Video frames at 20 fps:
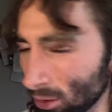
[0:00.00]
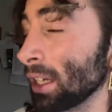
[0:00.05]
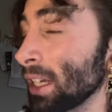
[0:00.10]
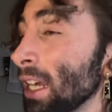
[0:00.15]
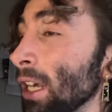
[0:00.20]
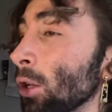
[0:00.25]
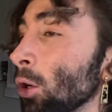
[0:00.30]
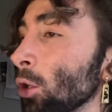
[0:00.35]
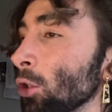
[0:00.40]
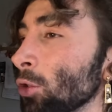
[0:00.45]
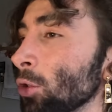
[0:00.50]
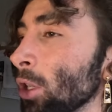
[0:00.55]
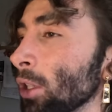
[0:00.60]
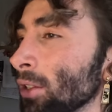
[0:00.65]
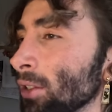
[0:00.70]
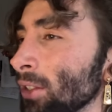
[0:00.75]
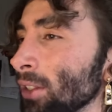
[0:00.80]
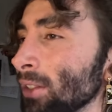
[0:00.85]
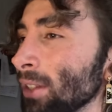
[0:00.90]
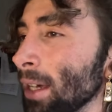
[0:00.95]
The key
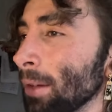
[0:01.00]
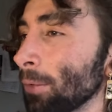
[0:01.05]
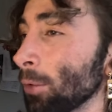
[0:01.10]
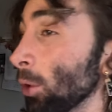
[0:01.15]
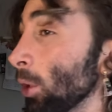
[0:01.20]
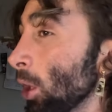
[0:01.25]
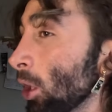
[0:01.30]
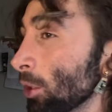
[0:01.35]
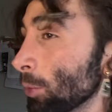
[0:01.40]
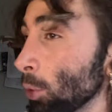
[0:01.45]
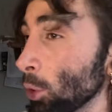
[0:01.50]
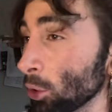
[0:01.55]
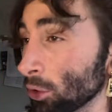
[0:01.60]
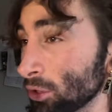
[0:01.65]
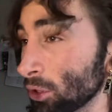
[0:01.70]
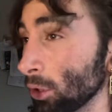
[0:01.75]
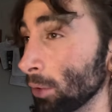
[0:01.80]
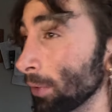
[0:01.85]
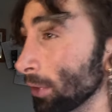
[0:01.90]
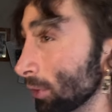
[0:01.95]
contrast is that for a large
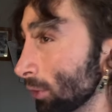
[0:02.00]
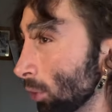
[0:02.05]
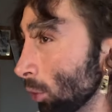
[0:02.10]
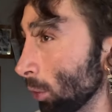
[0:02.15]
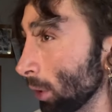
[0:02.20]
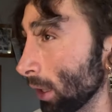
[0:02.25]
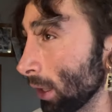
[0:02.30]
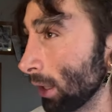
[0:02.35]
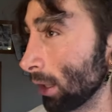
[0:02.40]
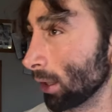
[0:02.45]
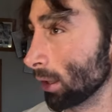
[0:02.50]
portion of the story,